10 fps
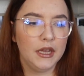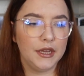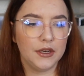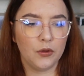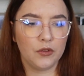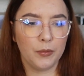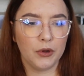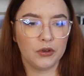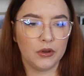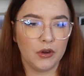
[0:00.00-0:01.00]
and also
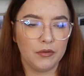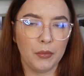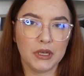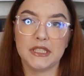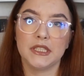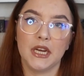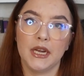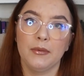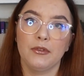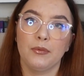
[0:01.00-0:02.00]
about of modern
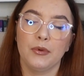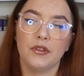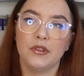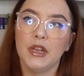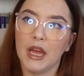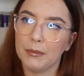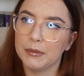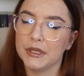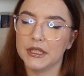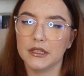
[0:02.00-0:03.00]
times, what's still
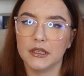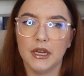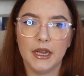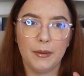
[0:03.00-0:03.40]
happening,